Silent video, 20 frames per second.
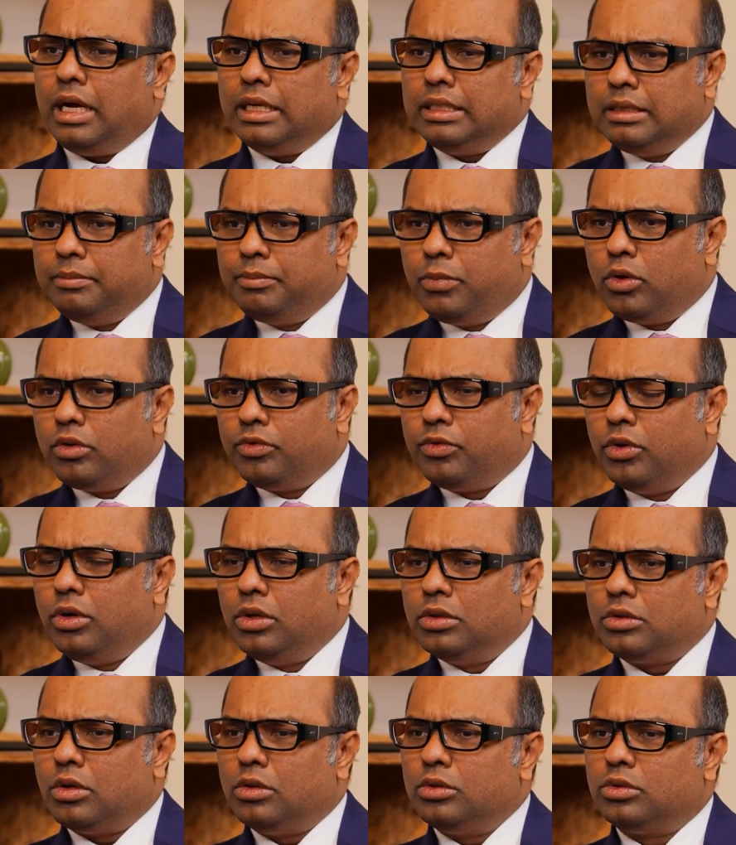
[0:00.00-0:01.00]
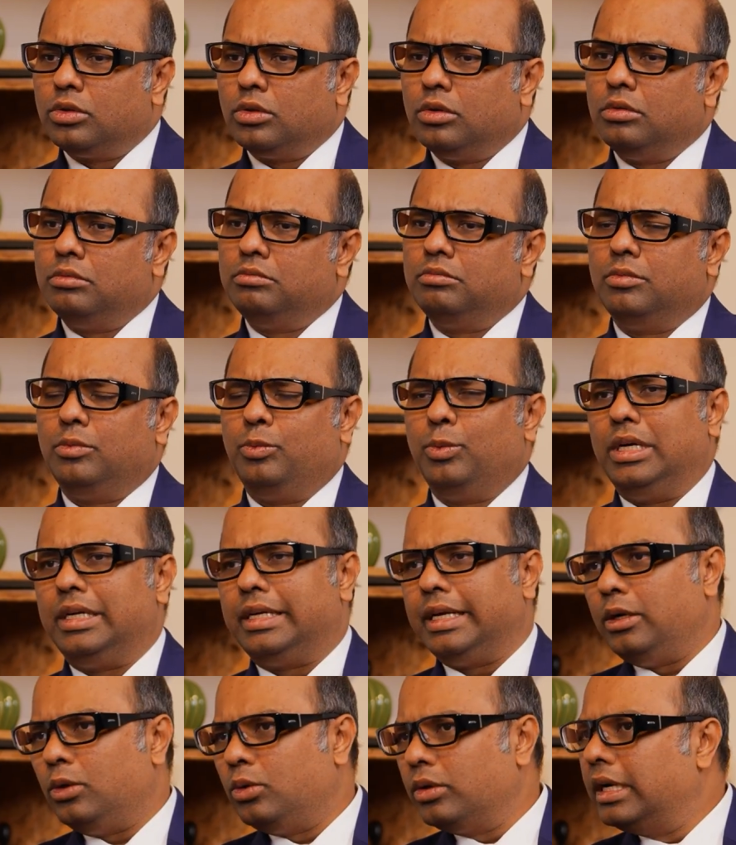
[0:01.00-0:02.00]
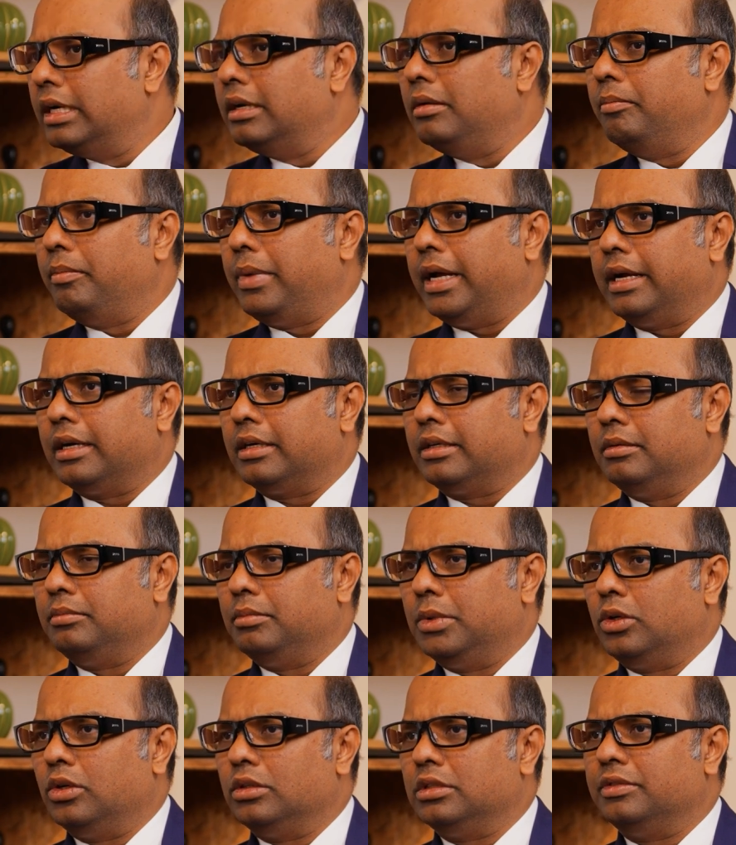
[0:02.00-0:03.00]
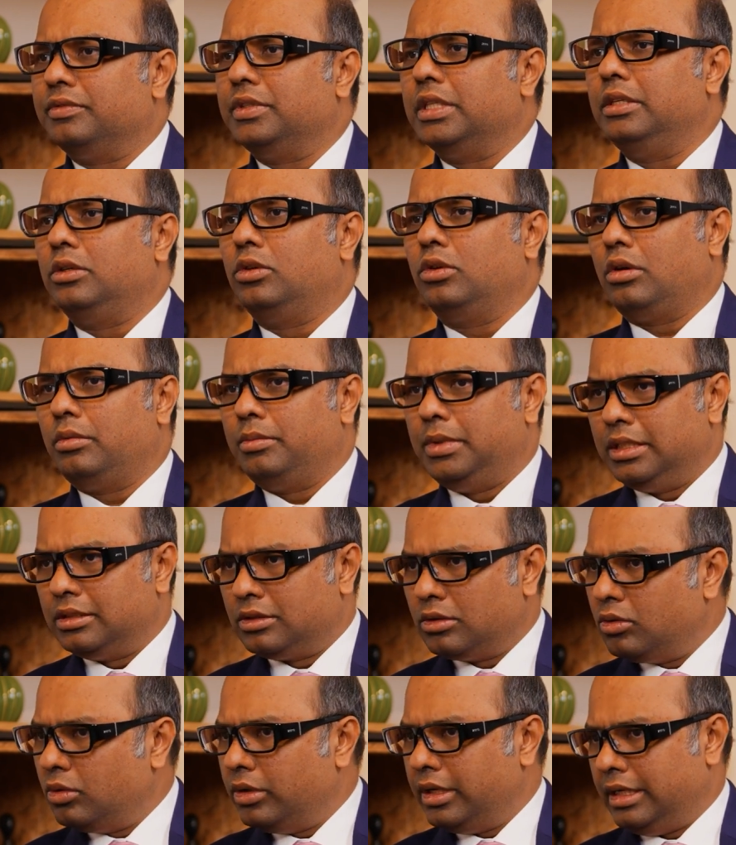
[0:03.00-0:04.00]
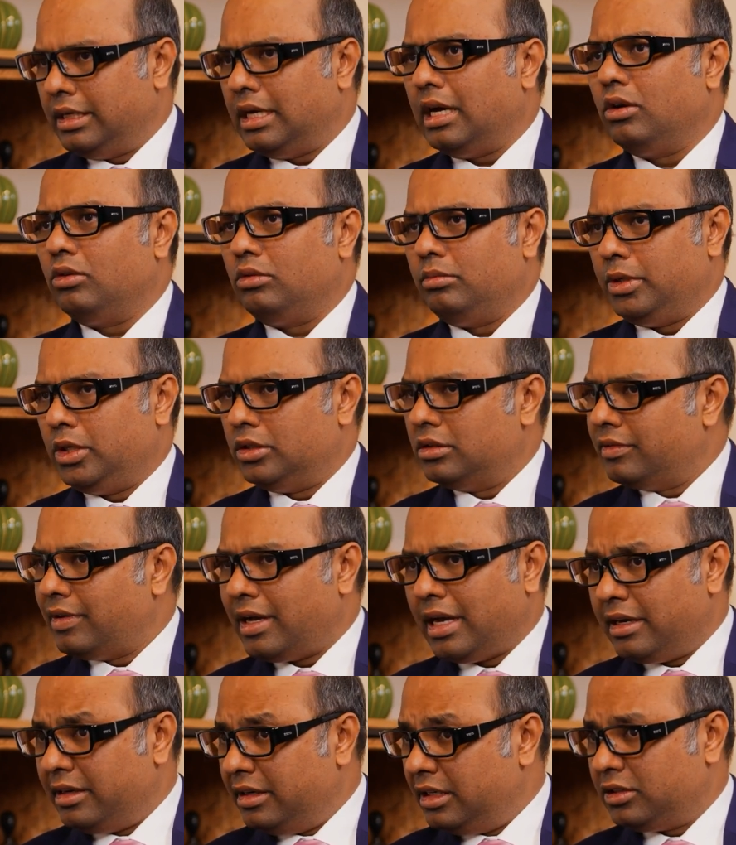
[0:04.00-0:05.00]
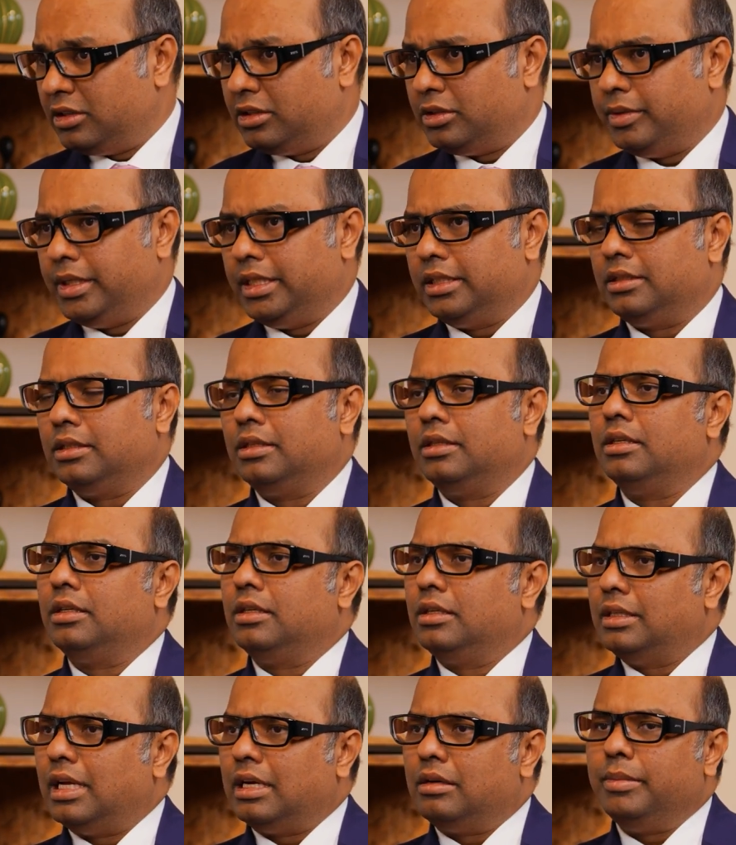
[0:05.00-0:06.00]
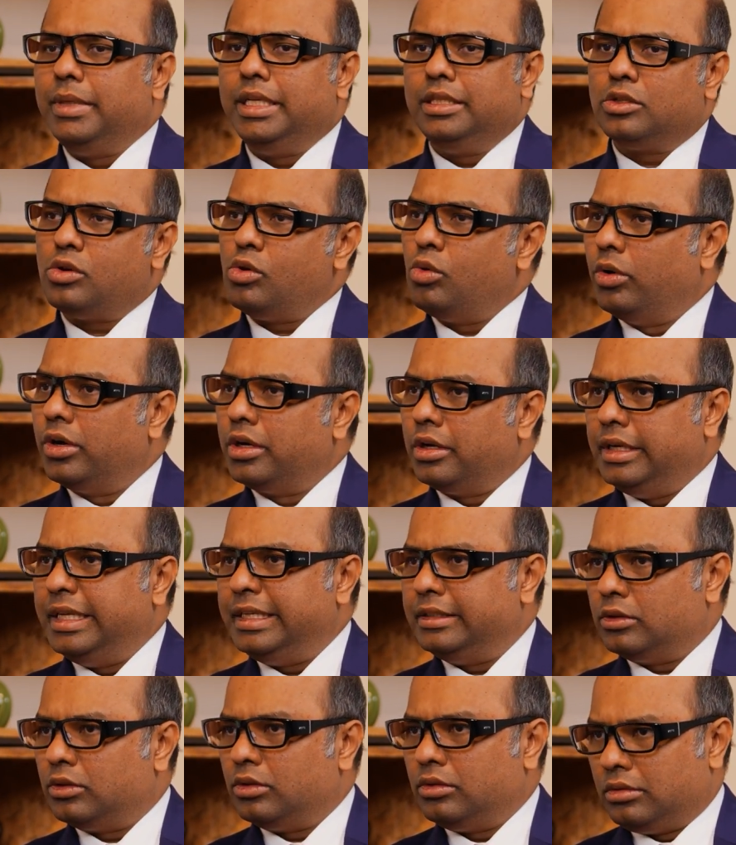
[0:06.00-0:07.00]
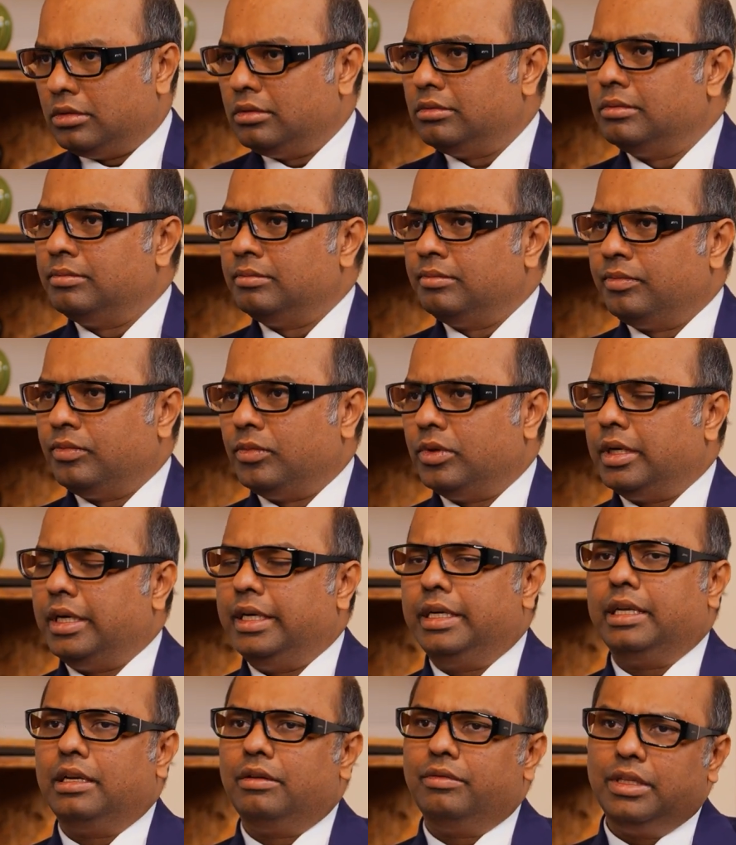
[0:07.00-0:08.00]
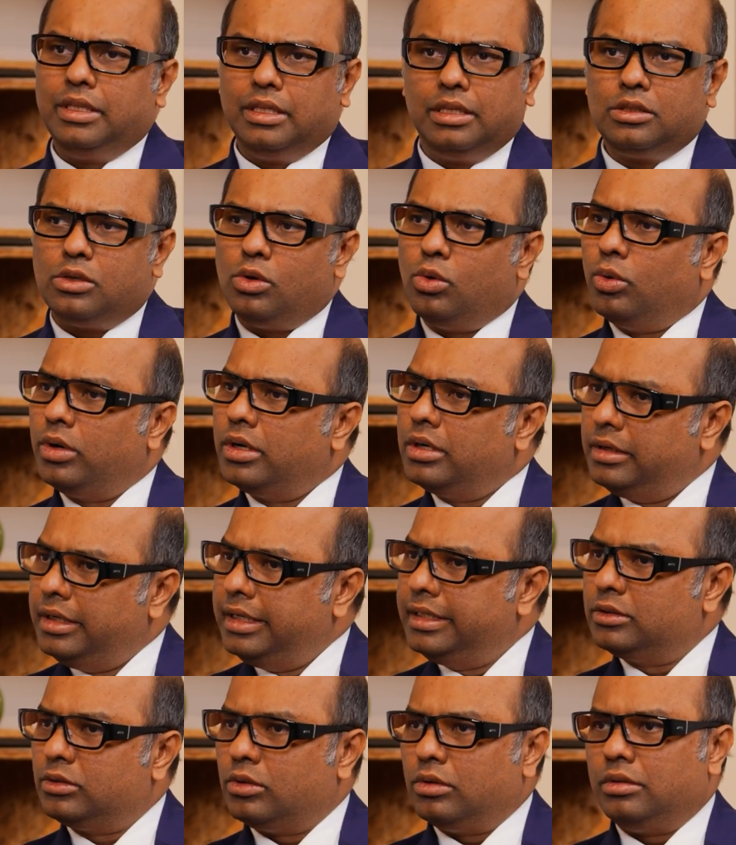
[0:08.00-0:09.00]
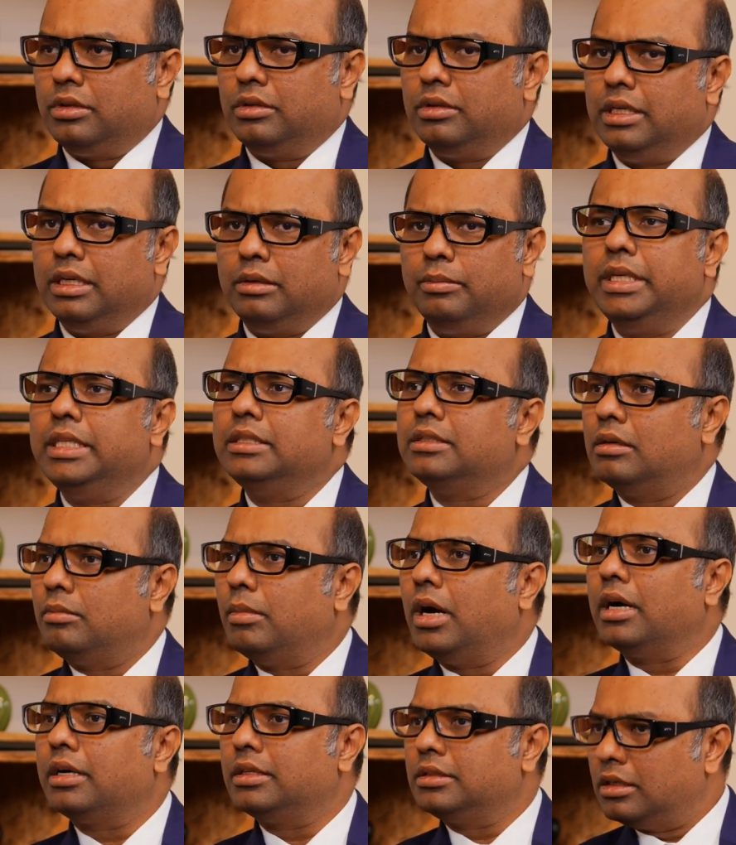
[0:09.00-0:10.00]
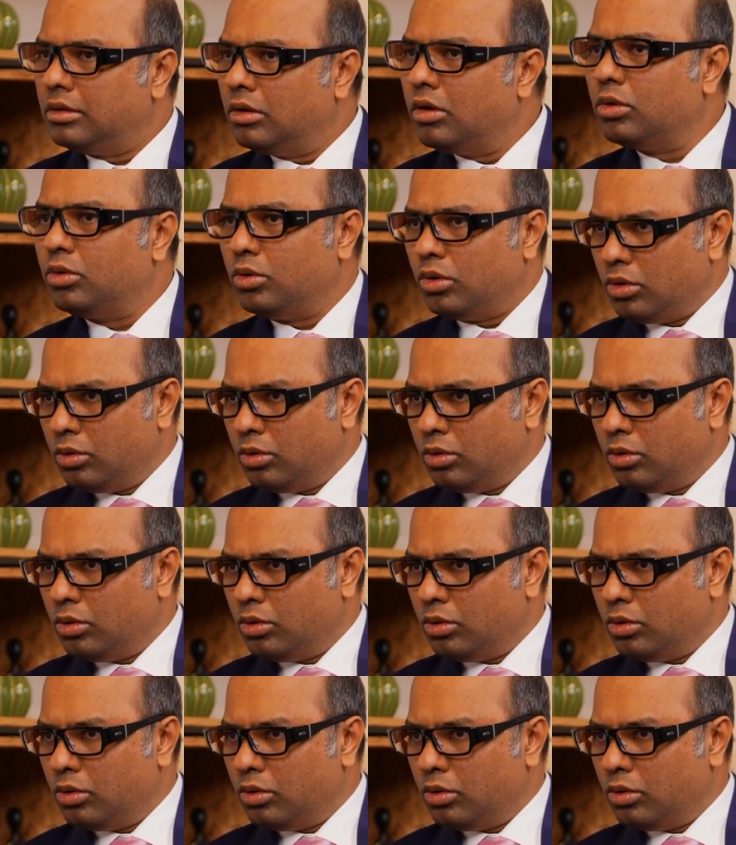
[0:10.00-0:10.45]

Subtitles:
I think portfolios also will tend to get impacted because if the economy is slowing down because of higher interest rates, that means lower earnings growth. Right? And when there's lower earnings growth, it means that markets are not going